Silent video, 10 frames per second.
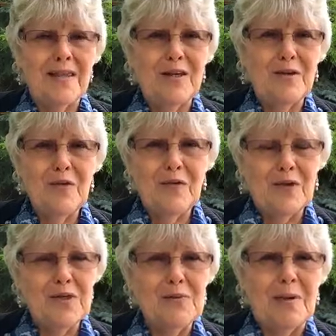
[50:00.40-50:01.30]
the
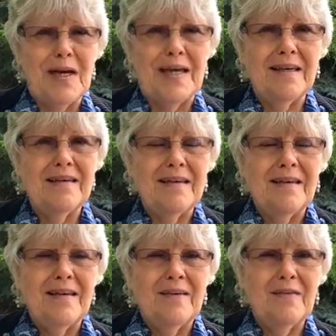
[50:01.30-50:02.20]
universe, by
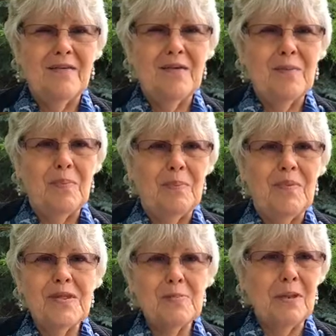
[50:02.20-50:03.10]
the,
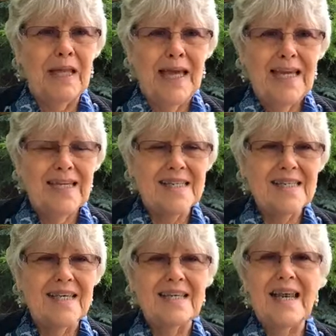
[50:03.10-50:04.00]
this planet,
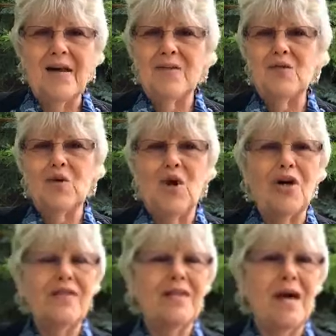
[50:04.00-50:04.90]
and now draw
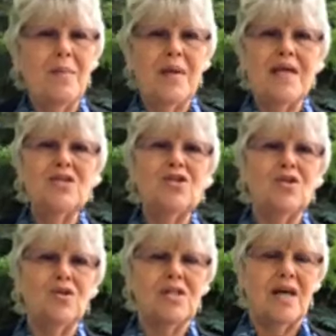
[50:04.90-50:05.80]
up into
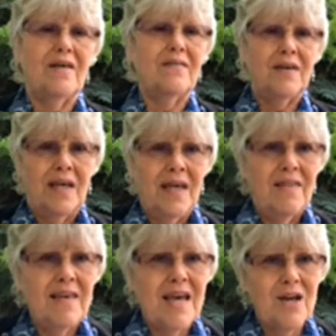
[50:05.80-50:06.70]
yourself
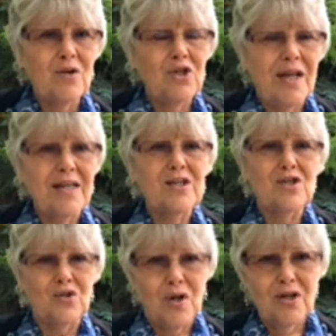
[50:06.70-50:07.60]
the energetic
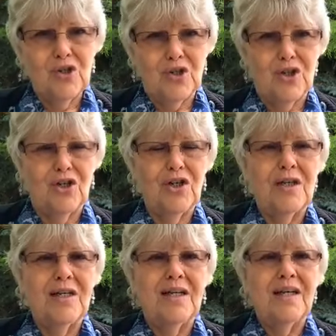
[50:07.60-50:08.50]
structure
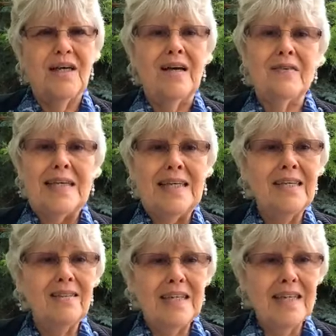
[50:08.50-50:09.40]
of
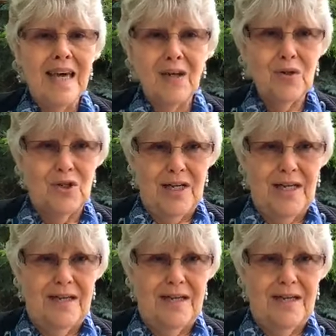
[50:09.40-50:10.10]
healing energy.